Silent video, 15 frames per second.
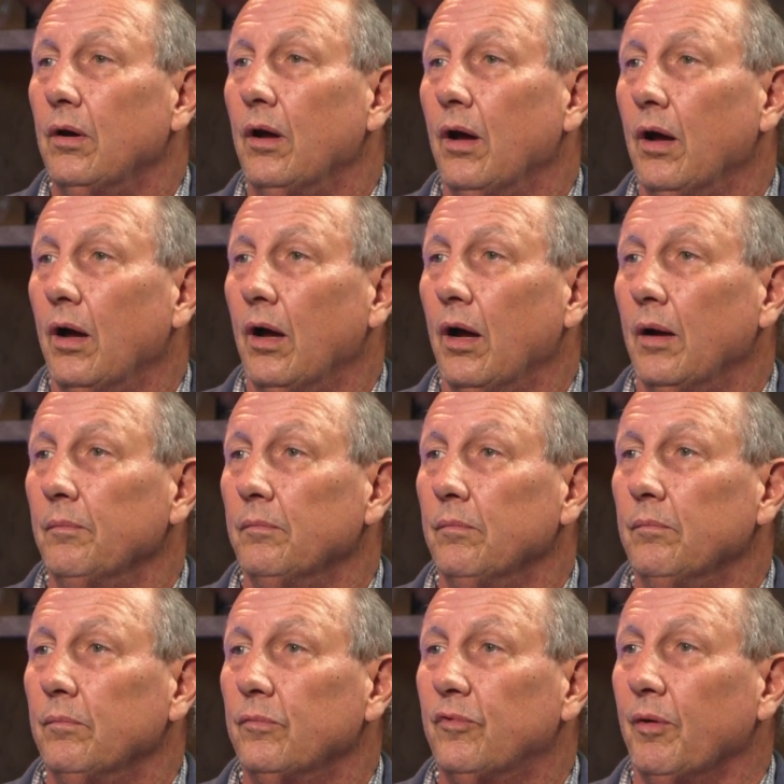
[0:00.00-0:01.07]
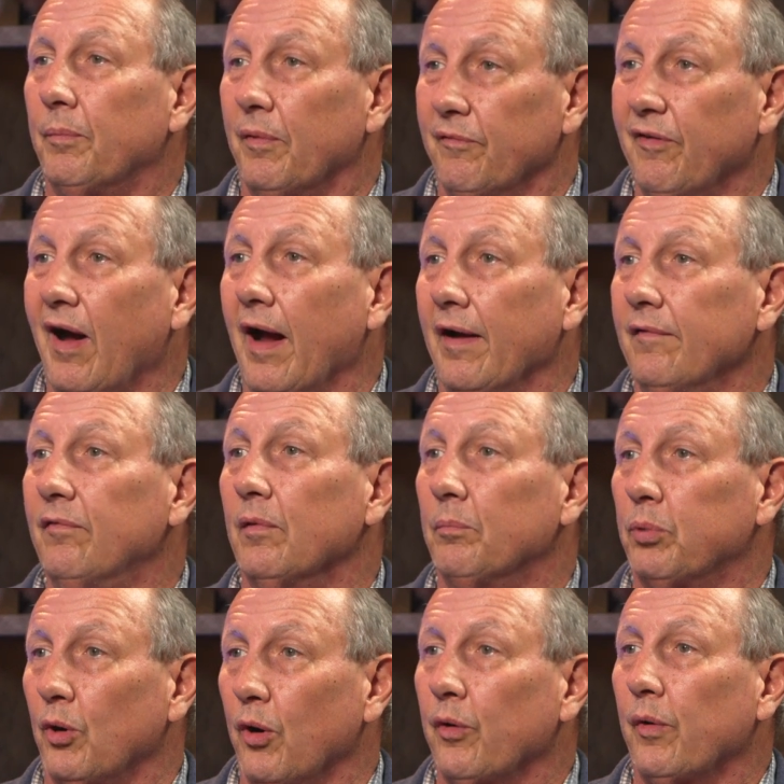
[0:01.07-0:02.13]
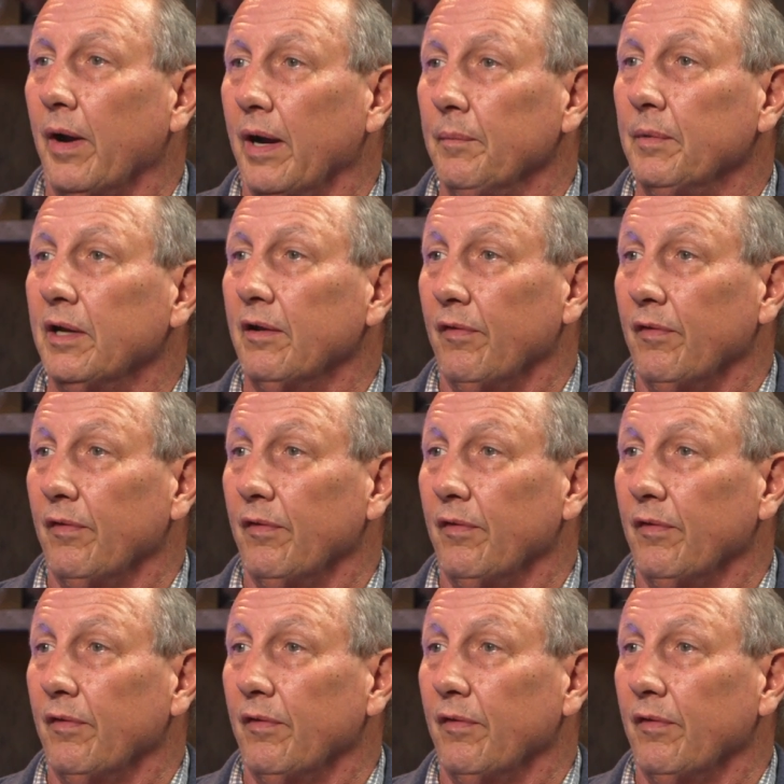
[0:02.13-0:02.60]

to provide the programming